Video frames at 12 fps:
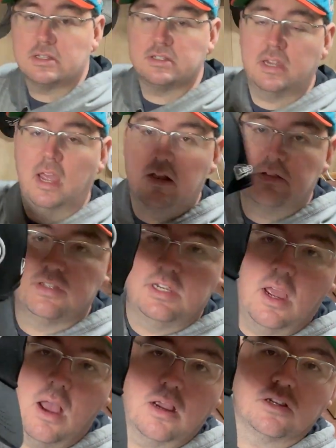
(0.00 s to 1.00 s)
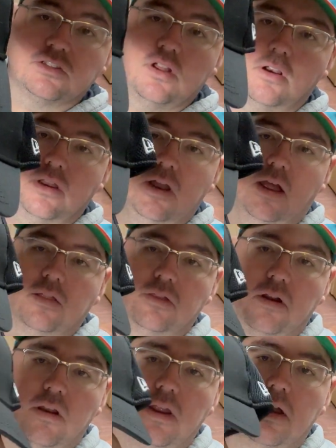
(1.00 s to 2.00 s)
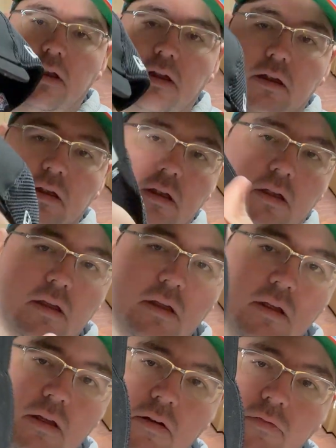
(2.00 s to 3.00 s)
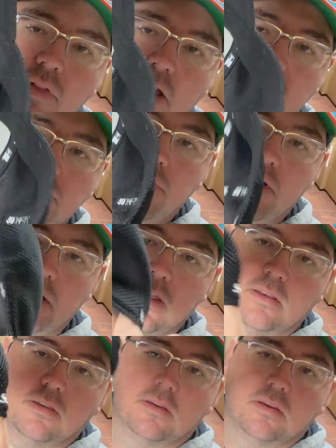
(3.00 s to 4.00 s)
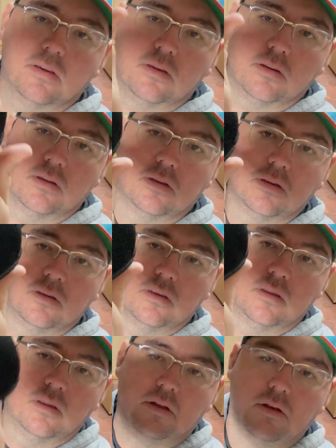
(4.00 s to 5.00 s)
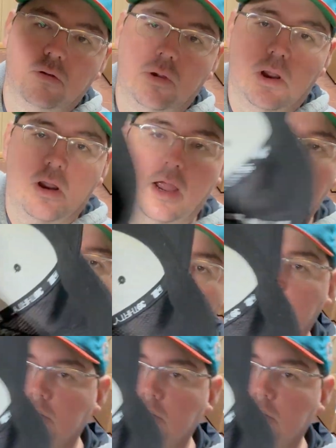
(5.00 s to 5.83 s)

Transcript: Seattle Seahawks 3930 Flex Fit New Era hat.